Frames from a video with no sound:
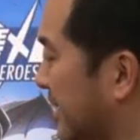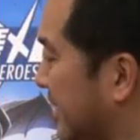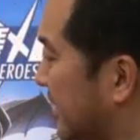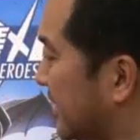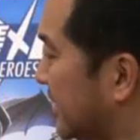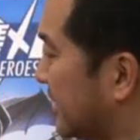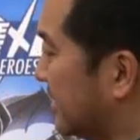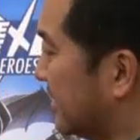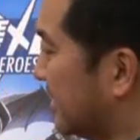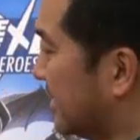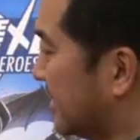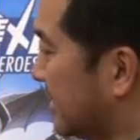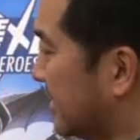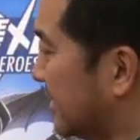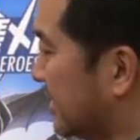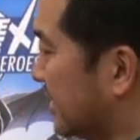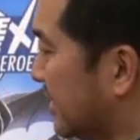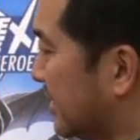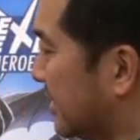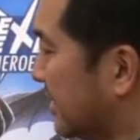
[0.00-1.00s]

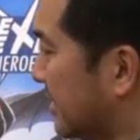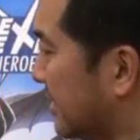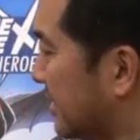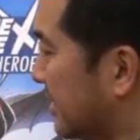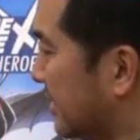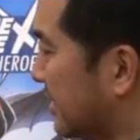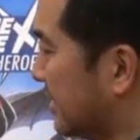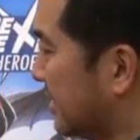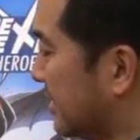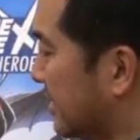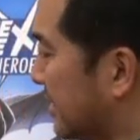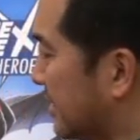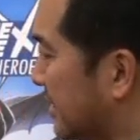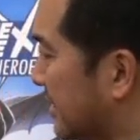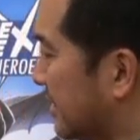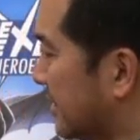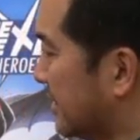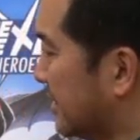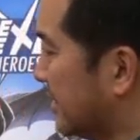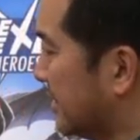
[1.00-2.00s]

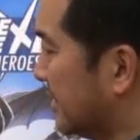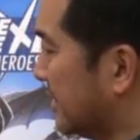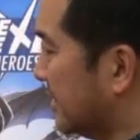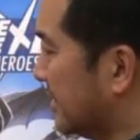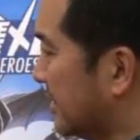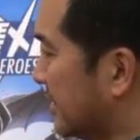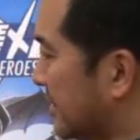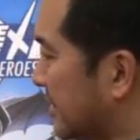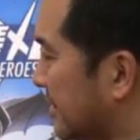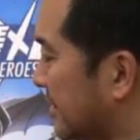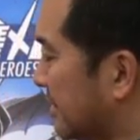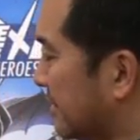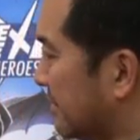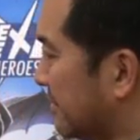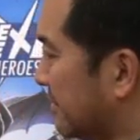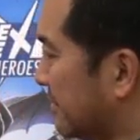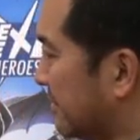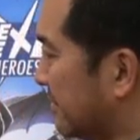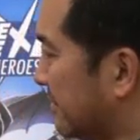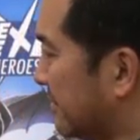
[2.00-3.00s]

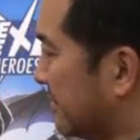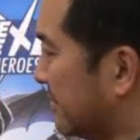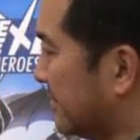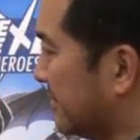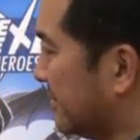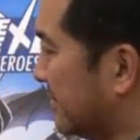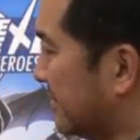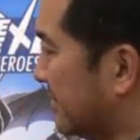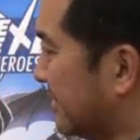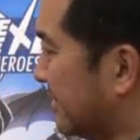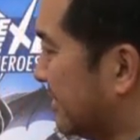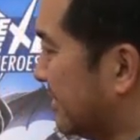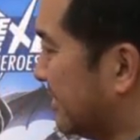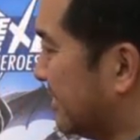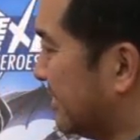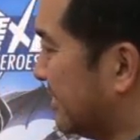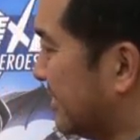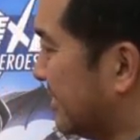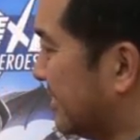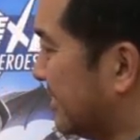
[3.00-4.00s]

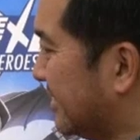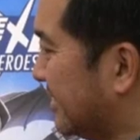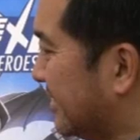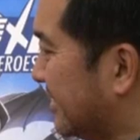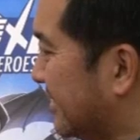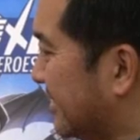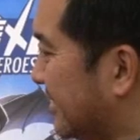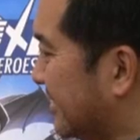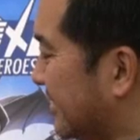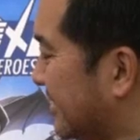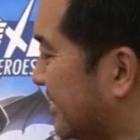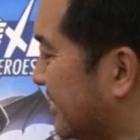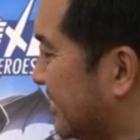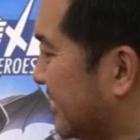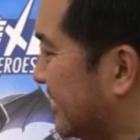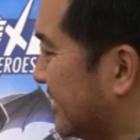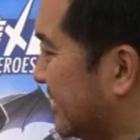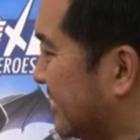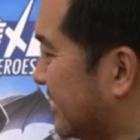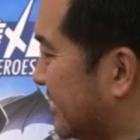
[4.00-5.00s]

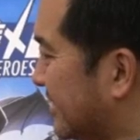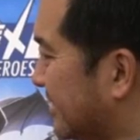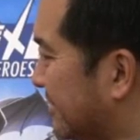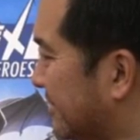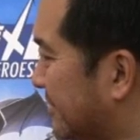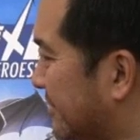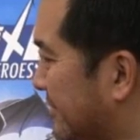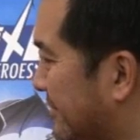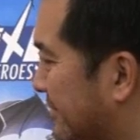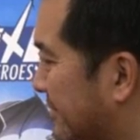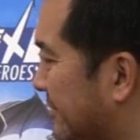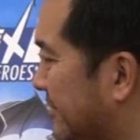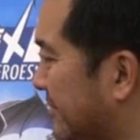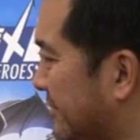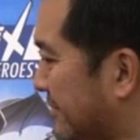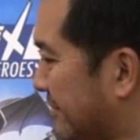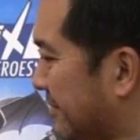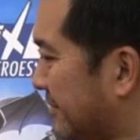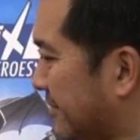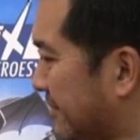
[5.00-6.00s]

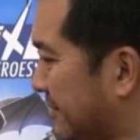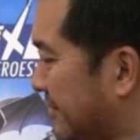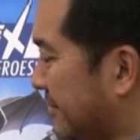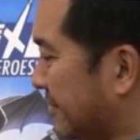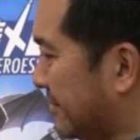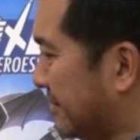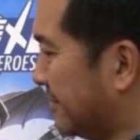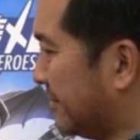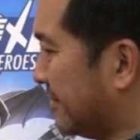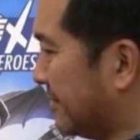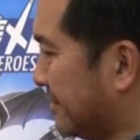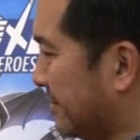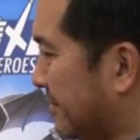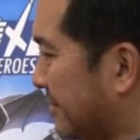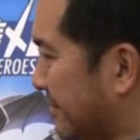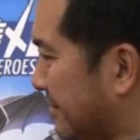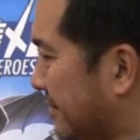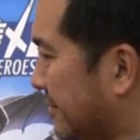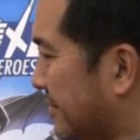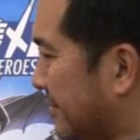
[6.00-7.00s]

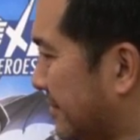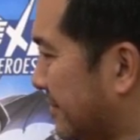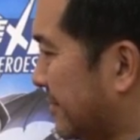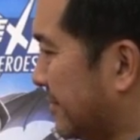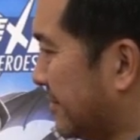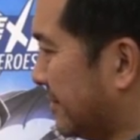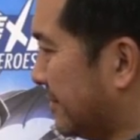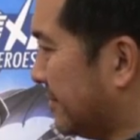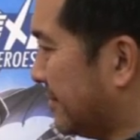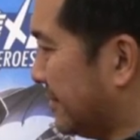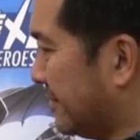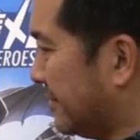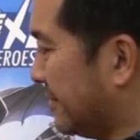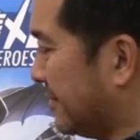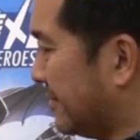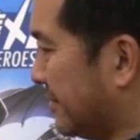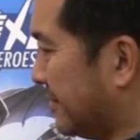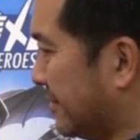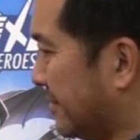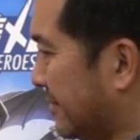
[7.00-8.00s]
[no speech]